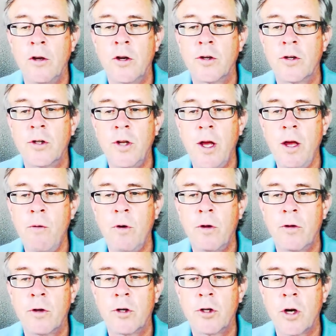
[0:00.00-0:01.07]
Just stay
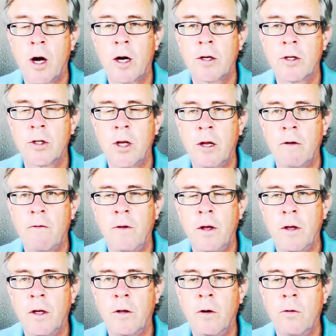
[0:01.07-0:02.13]
with the shocked, stunned
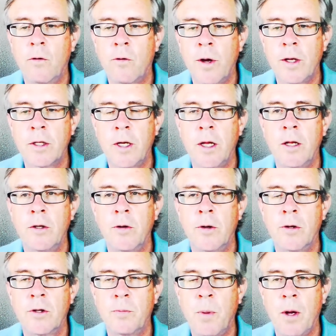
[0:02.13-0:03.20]
feeling. Don't translate into
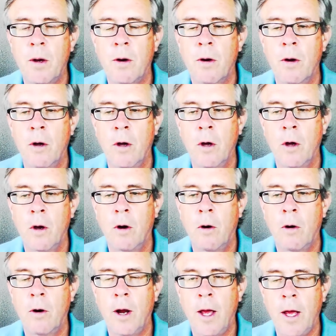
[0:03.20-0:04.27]
despair
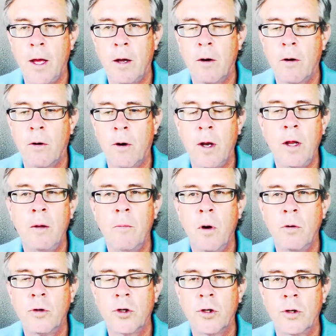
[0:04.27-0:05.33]
or anger or any
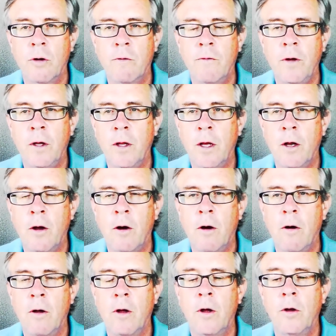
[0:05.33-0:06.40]
emotion or feeling at
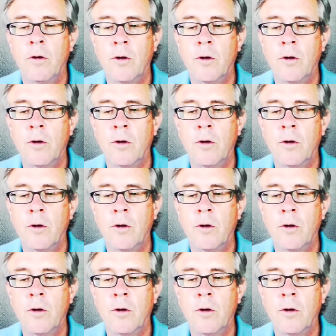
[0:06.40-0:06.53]
all.